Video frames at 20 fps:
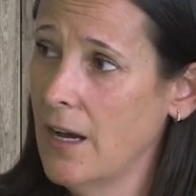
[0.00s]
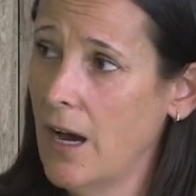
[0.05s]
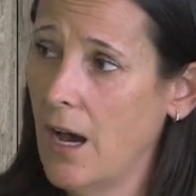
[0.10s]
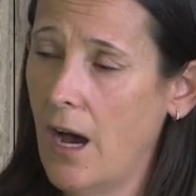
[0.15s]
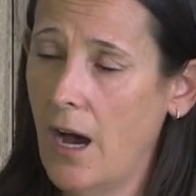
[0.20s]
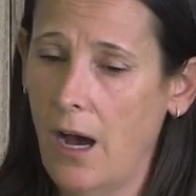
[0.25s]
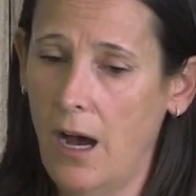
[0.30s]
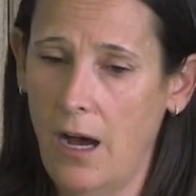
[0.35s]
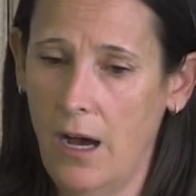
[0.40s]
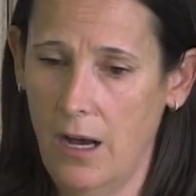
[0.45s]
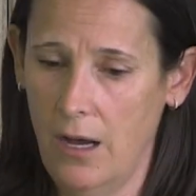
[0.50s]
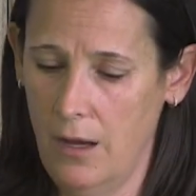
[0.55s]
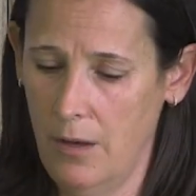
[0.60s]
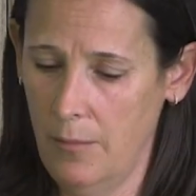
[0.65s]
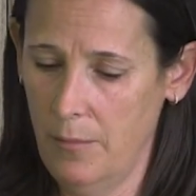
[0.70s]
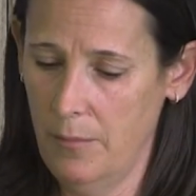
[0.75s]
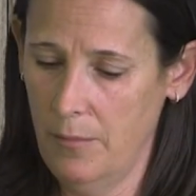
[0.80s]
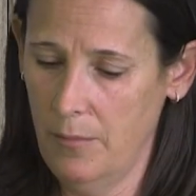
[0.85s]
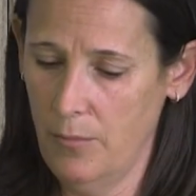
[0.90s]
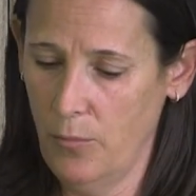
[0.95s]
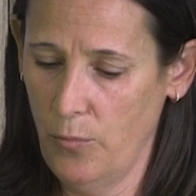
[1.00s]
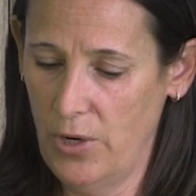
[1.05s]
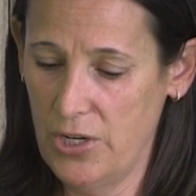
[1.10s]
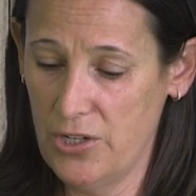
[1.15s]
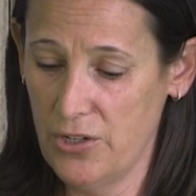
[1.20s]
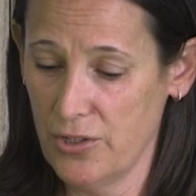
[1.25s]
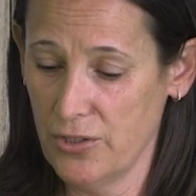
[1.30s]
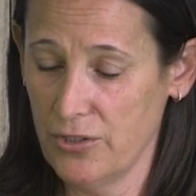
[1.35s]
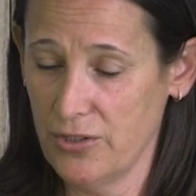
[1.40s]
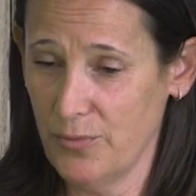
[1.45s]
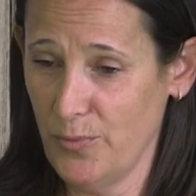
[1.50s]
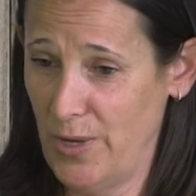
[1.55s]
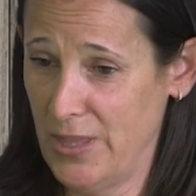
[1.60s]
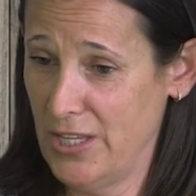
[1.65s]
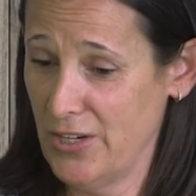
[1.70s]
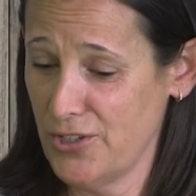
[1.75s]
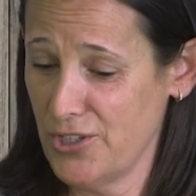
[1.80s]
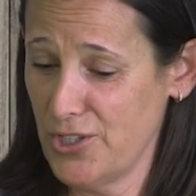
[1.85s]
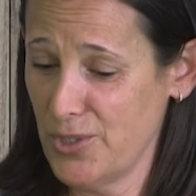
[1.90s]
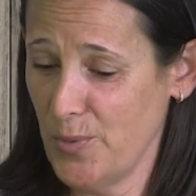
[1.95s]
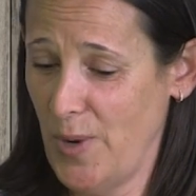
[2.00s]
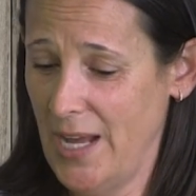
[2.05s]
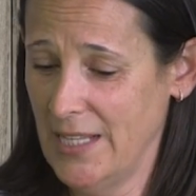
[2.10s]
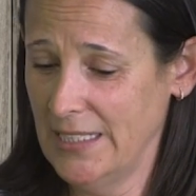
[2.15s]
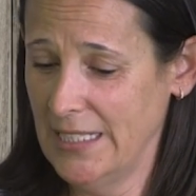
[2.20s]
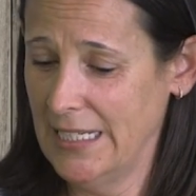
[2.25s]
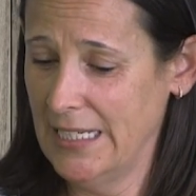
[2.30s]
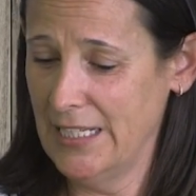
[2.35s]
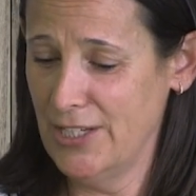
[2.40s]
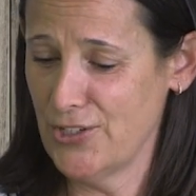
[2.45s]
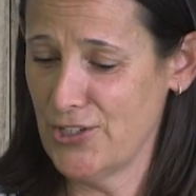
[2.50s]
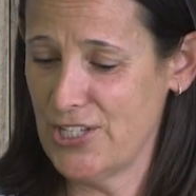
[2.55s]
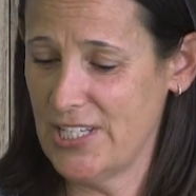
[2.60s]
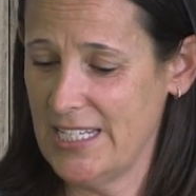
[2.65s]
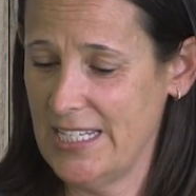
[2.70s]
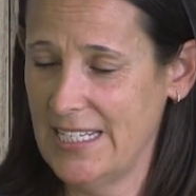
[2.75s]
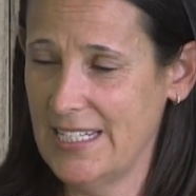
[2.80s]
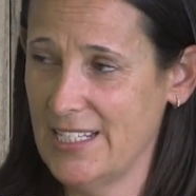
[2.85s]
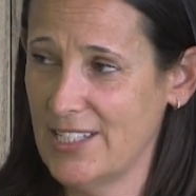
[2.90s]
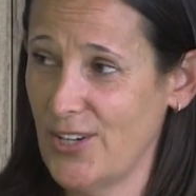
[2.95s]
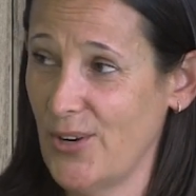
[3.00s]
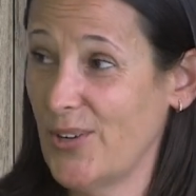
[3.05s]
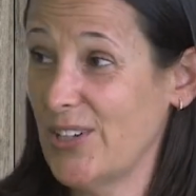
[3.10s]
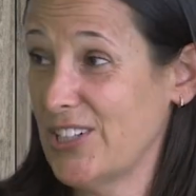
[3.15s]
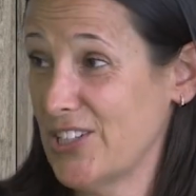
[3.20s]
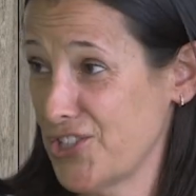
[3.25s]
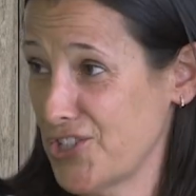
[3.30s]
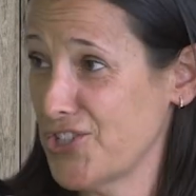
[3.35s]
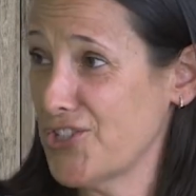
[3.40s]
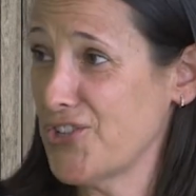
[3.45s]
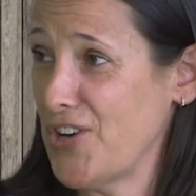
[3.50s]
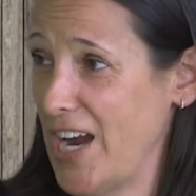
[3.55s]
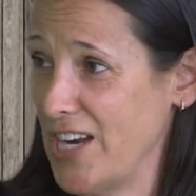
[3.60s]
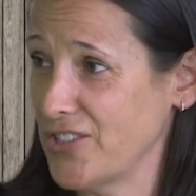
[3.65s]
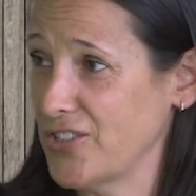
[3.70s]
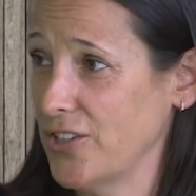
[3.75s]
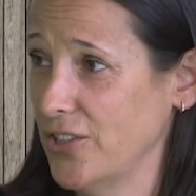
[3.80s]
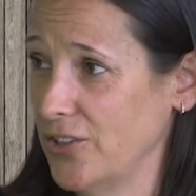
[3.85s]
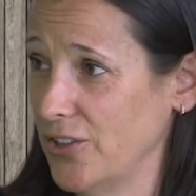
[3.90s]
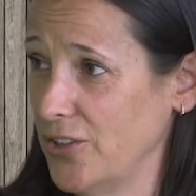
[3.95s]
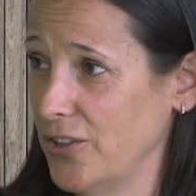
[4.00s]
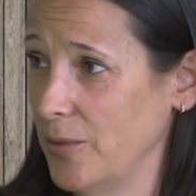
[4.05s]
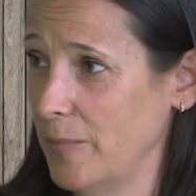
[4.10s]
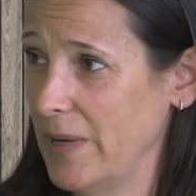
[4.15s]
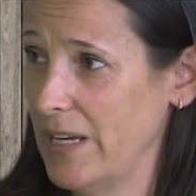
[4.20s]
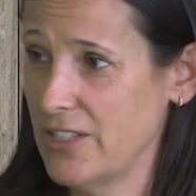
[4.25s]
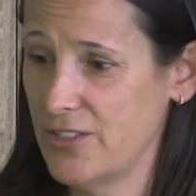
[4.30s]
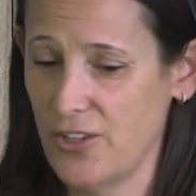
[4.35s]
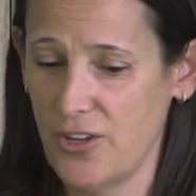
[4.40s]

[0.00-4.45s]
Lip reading: When there's swelling, your skin is going to stretch a little bit.